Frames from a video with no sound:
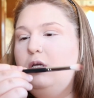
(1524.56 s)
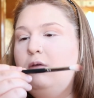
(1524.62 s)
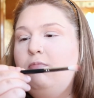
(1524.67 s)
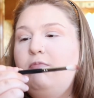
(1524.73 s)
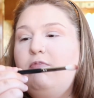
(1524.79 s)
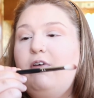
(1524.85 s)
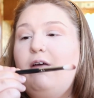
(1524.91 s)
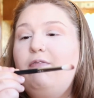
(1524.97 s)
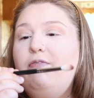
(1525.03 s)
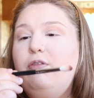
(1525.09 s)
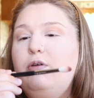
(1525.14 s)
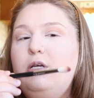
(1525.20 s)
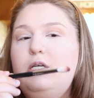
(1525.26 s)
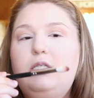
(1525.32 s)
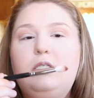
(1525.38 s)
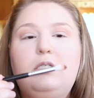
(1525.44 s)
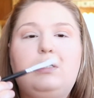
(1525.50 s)

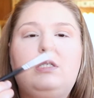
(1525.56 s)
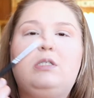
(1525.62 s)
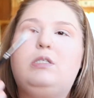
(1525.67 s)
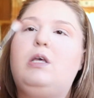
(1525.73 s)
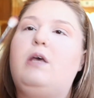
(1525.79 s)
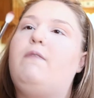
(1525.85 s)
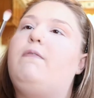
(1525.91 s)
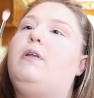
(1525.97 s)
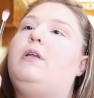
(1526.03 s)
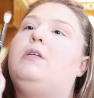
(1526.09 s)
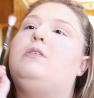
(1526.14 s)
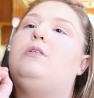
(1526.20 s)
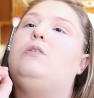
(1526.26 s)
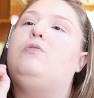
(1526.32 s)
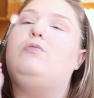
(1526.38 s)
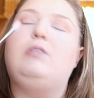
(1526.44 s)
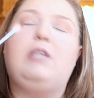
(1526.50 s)
M537.
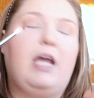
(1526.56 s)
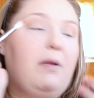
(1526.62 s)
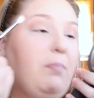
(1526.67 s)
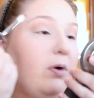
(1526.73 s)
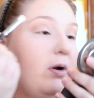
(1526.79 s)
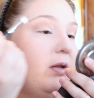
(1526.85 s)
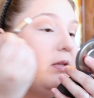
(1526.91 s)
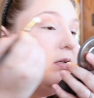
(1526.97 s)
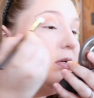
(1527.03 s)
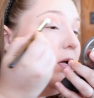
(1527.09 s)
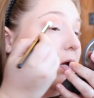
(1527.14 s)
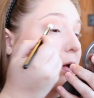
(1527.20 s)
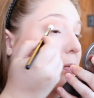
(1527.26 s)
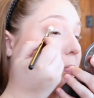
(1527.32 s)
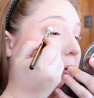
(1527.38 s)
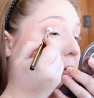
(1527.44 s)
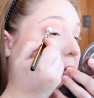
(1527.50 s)
It's a little tapered at the
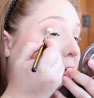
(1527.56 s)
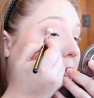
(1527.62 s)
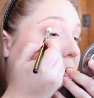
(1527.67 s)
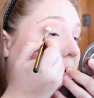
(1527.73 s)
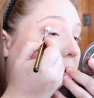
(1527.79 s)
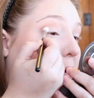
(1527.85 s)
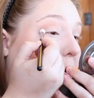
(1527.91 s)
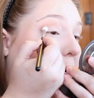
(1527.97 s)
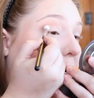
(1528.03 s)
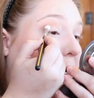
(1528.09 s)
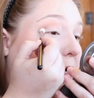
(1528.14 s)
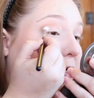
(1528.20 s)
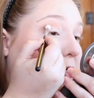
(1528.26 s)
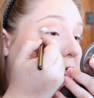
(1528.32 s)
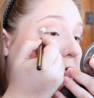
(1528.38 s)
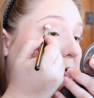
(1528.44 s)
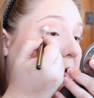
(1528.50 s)
top.
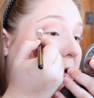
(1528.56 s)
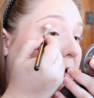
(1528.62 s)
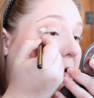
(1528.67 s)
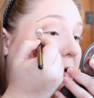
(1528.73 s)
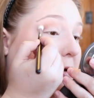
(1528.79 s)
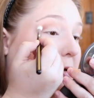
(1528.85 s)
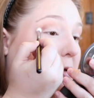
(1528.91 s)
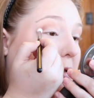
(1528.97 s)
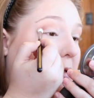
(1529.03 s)
I just kind of,